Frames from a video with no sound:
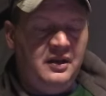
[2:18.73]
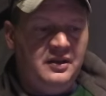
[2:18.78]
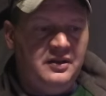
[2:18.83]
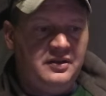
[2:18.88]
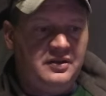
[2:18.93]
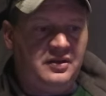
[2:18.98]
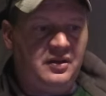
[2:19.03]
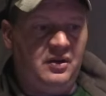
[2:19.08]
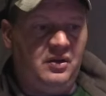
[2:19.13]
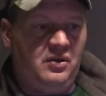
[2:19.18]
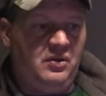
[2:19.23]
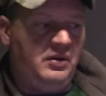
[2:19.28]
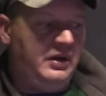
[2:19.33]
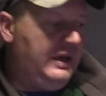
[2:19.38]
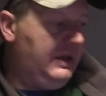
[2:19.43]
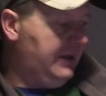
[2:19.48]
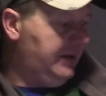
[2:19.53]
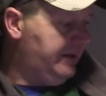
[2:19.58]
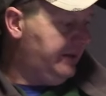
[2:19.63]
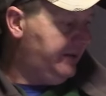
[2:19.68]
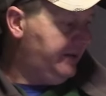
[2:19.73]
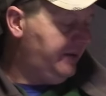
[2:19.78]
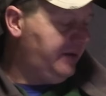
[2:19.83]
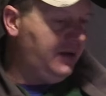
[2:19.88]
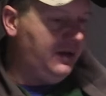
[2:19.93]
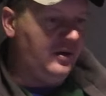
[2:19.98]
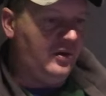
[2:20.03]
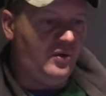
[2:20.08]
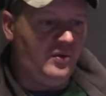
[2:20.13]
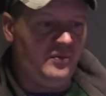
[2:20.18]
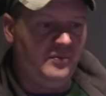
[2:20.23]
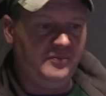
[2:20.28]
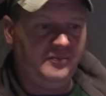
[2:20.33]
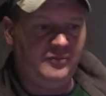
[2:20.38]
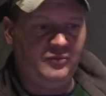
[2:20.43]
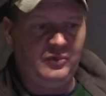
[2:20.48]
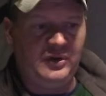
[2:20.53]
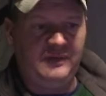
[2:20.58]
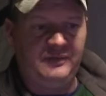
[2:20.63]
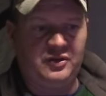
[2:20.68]
So, you know,
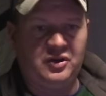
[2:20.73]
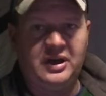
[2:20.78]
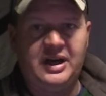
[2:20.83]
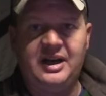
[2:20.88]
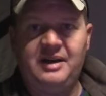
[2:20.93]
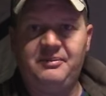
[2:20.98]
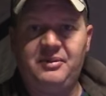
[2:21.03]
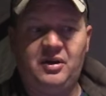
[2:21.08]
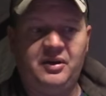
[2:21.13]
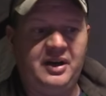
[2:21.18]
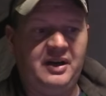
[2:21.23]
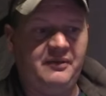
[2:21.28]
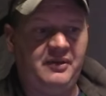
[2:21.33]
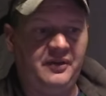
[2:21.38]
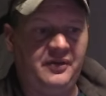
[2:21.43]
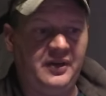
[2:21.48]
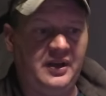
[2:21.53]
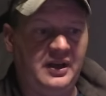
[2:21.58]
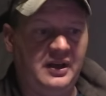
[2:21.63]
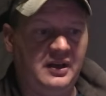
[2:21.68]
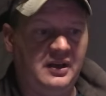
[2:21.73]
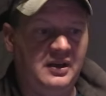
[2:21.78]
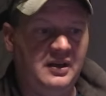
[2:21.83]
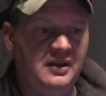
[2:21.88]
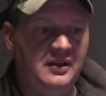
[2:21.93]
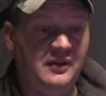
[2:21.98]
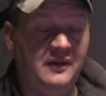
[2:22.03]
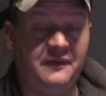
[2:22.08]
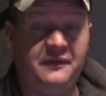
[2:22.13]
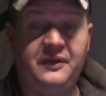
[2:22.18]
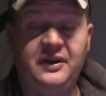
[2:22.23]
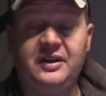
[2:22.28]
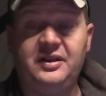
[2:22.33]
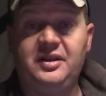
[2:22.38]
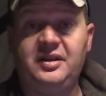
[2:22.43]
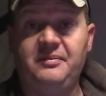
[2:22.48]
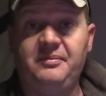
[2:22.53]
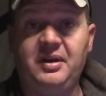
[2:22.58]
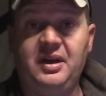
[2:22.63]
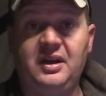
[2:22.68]
we've tried about everything. The
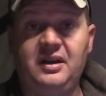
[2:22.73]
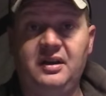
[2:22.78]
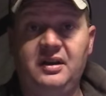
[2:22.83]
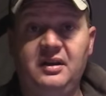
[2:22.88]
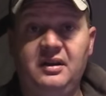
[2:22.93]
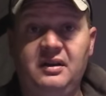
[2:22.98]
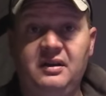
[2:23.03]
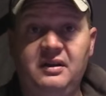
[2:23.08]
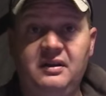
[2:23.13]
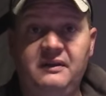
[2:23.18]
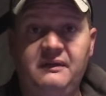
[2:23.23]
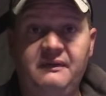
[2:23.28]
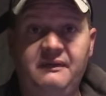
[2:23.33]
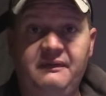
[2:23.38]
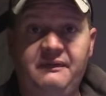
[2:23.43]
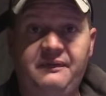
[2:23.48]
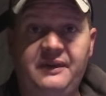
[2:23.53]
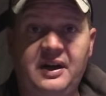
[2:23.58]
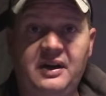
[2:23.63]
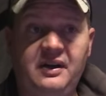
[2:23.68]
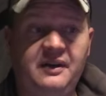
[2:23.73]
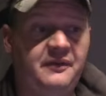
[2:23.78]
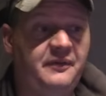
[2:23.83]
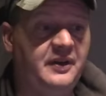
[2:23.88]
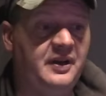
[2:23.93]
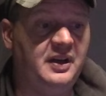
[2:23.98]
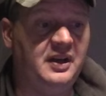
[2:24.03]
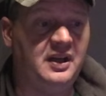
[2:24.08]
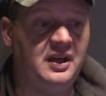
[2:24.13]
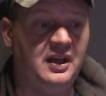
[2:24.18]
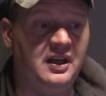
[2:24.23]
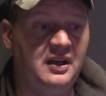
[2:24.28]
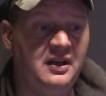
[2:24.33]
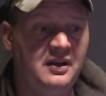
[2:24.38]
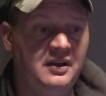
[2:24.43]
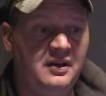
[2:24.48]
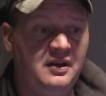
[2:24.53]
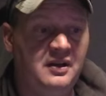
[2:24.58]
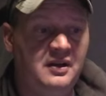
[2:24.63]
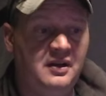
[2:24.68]
fish have been very finicky
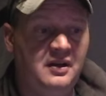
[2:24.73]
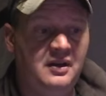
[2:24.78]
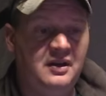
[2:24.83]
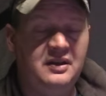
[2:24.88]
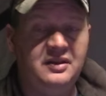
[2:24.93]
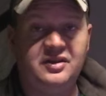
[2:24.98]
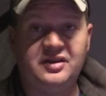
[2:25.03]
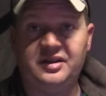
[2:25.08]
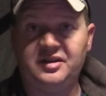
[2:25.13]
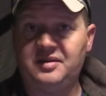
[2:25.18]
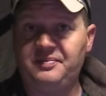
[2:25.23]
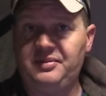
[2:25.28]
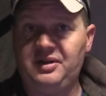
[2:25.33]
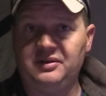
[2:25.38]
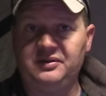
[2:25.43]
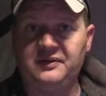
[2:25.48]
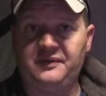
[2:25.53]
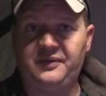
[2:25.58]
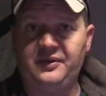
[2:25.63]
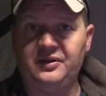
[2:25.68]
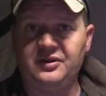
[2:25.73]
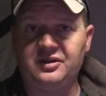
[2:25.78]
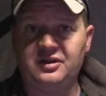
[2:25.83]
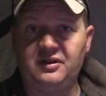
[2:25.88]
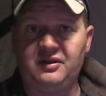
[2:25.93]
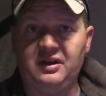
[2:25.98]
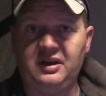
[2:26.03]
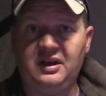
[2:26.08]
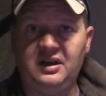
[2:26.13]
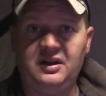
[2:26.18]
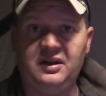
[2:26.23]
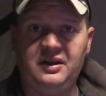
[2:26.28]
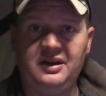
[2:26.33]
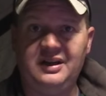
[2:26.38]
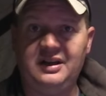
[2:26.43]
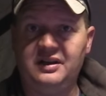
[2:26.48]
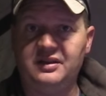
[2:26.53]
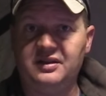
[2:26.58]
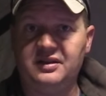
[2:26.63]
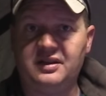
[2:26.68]
since about the first of the year, and
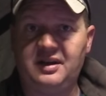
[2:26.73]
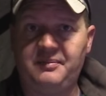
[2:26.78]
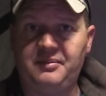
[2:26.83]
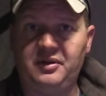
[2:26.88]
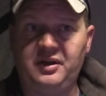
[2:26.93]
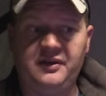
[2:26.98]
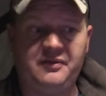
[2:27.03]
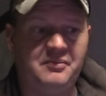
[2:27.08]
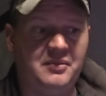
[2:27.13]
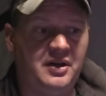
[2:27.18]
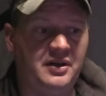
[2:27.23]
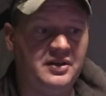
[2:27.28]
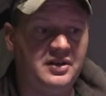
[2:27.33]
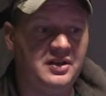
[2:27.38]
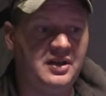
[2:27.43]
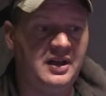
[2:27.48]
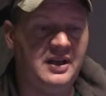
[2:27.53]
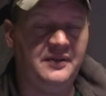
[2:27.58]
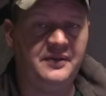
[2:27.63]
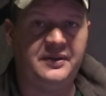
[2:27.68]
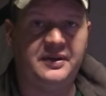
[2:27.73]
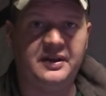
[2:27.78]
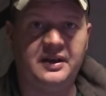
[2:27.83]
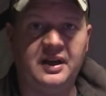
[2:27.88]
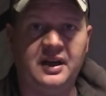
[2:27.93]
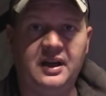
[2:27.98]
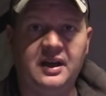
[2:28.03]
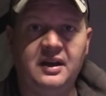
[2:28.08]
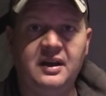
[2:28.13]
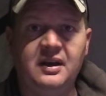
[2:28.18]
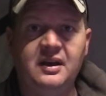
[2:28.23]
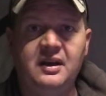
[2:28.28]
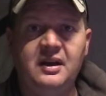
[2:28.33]
it is, I believe, March 10th today.